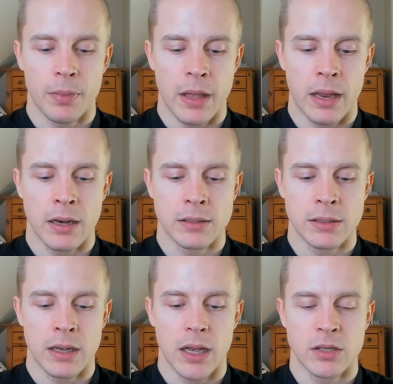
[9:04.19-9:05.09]
And
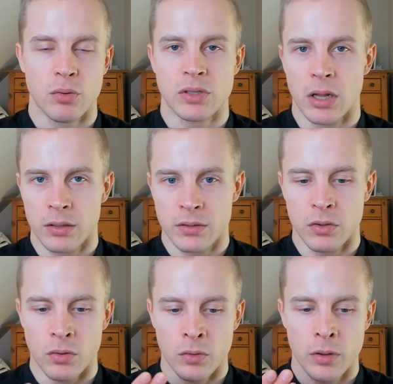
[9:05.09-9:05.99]
uh, as a result,
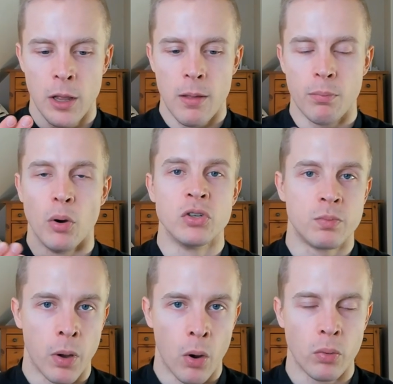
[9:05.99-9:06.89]
you
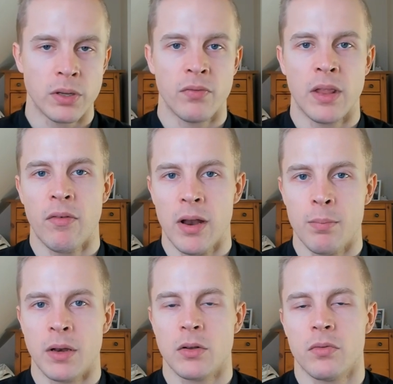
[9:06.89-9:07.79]
postpone the
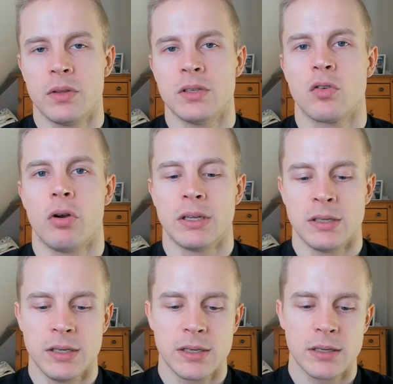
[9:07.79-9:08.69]
development of these chronic
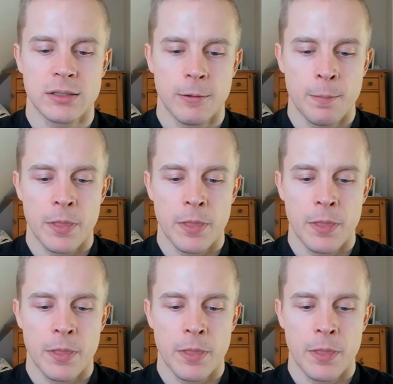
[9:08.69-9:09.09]
diseases